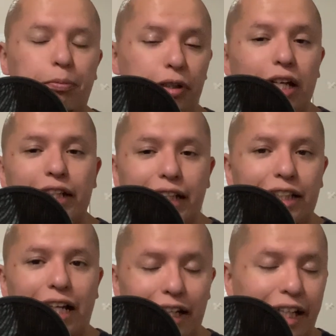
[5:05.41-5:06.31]
But I
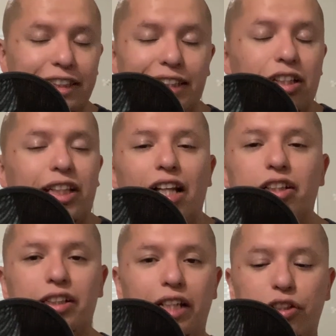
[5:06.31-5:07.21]
can I can still tell
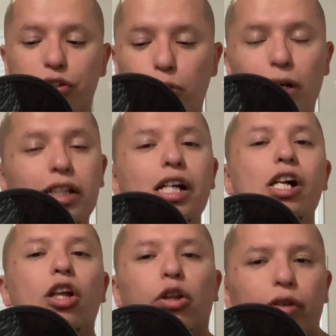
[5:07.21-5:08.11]
her like you know what,
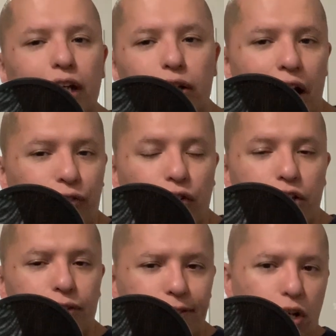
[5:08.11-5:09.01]
look at how far
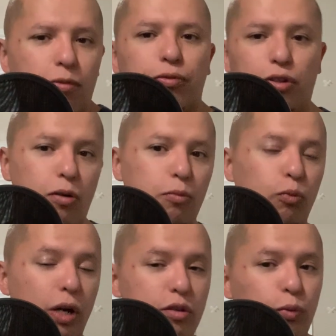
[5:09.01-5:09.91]
you've come from
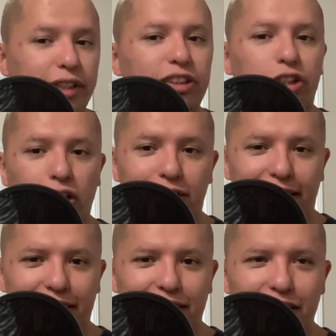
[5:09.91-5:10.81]
when we
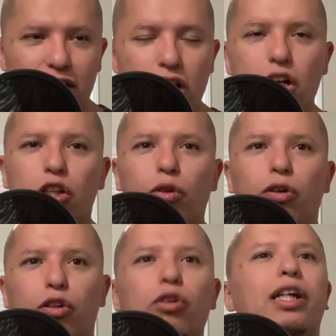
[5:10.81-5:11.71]
started.
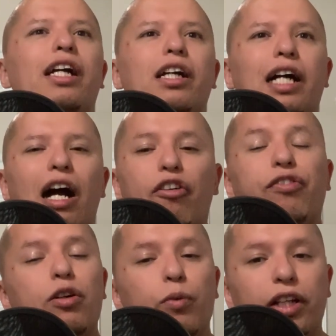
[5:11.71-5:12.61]
Look, look at how
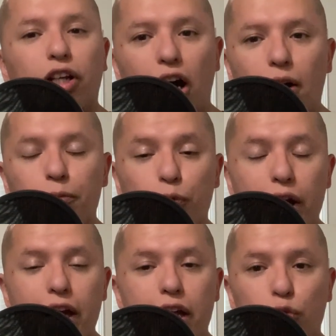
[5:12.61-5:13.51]
far we come
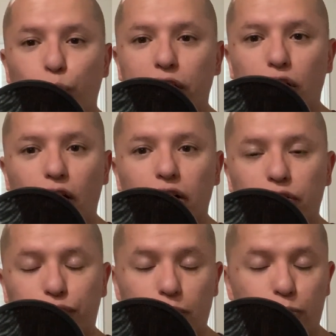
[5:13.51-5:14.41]
when we
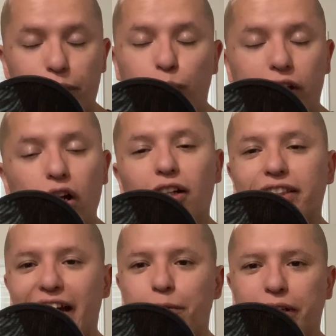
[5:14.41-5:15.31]
lost from when we lost
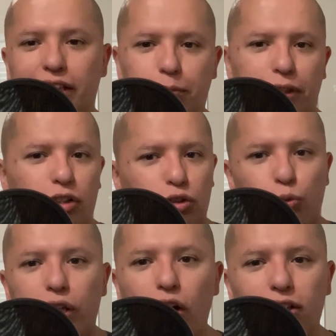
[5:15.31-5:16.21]
everything because
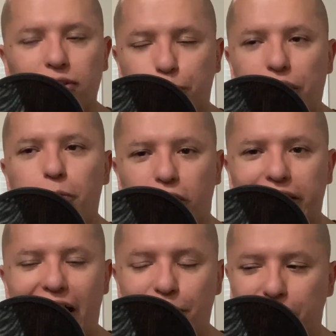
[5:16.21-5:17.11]
we lost pretty much
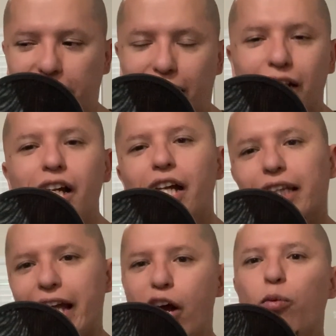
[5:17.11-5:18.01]
everything.
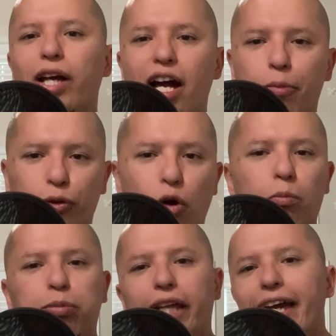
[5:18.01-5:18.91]
Now we have our own
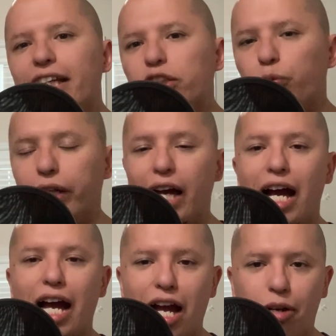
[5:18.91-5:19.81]
place. We
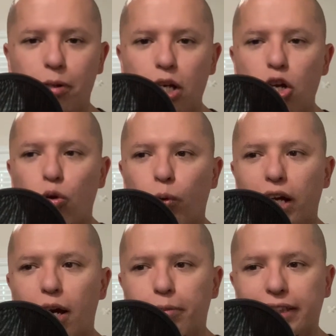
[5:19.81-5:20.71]
have we
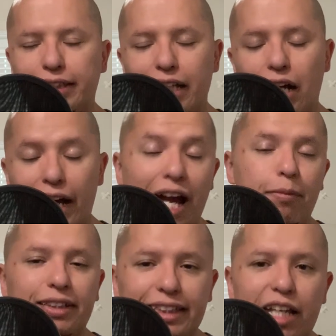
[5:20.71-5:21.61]
have a sta I have
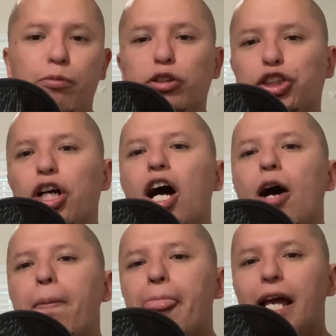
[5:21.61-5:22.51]
a stable
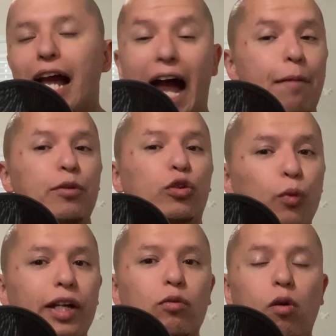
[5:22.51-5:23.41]
job. I'm
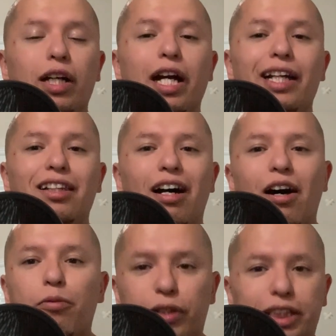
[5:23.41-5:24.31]
doing what I
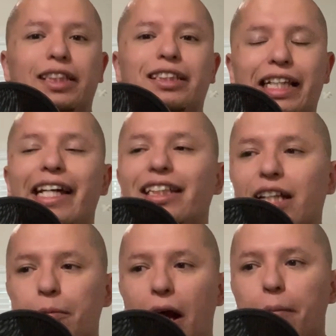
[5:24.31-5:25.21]
love, which is this.
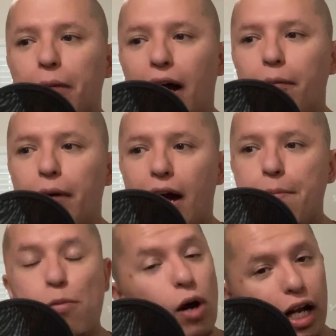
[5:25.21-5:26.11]
I'm, I'm, I'm,
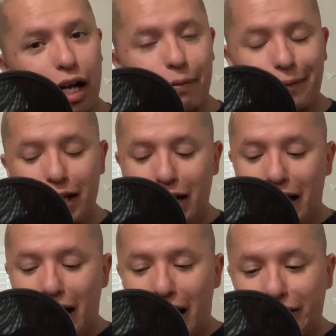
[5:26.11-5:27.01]
I'm, um,
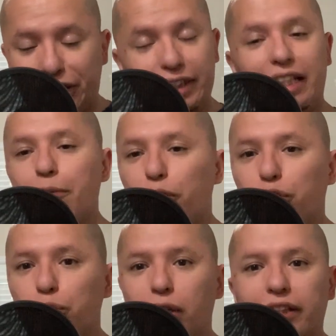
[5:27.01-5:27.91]
she's able
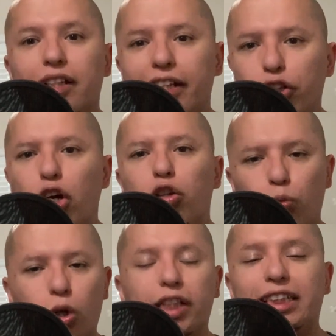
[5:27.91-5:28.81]
to literally not
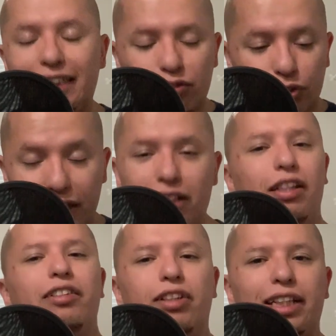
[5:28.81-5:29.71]
work. She's
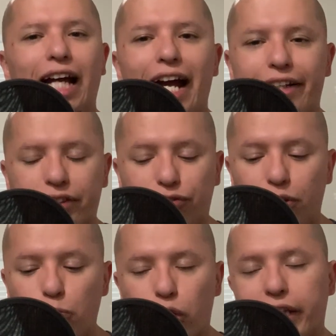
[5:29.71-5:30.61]
literally retired
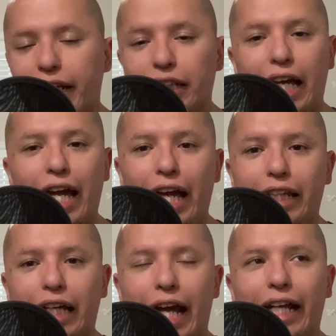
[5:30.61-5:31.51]
from working
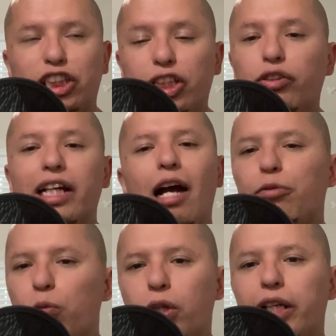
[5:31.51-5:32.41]
and, and she doesn't have
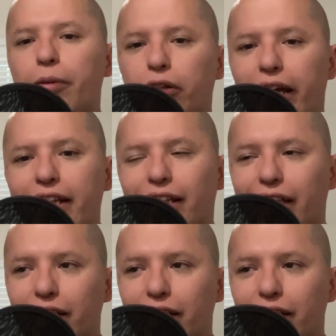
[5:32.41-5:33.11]
to worry about anything.